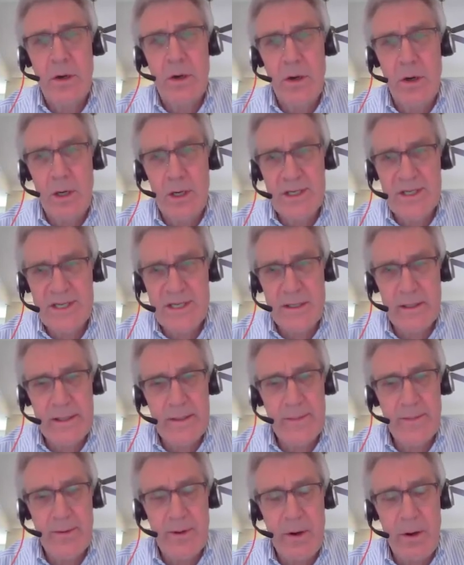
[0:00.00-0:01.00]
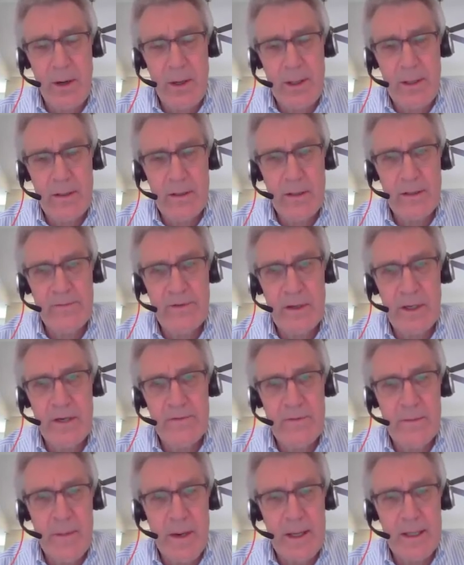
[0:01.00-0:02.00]
costly part of a,
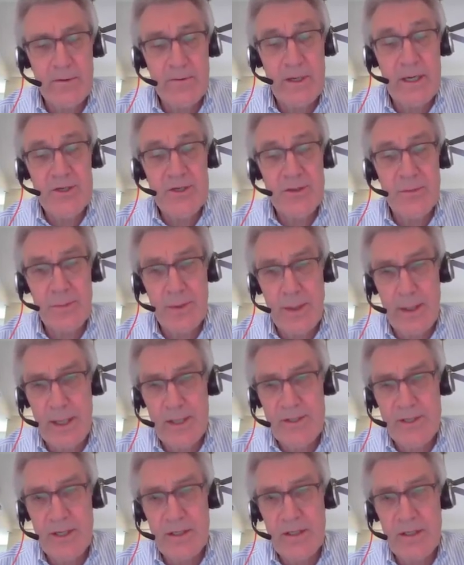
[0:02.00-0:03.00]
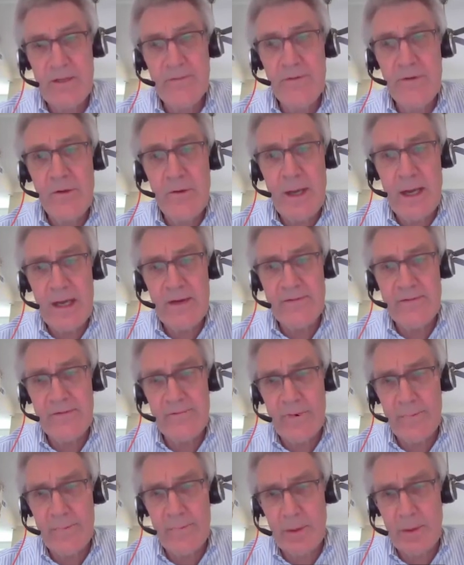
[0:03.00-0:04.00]
of a migration project if you have to
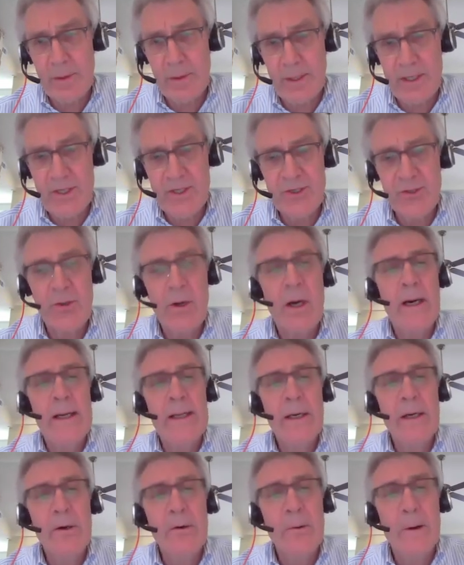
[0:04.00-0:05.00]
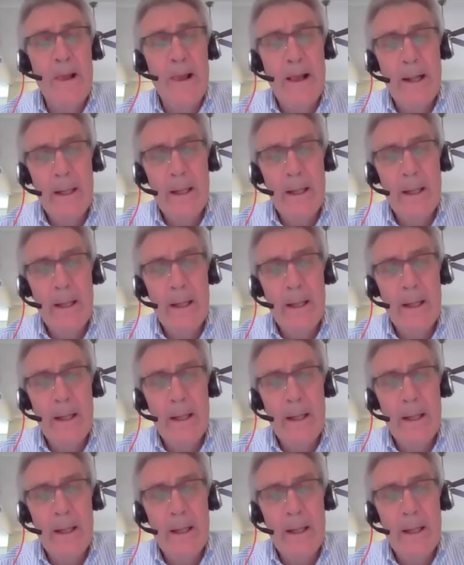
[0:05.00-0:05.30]
replace your IO.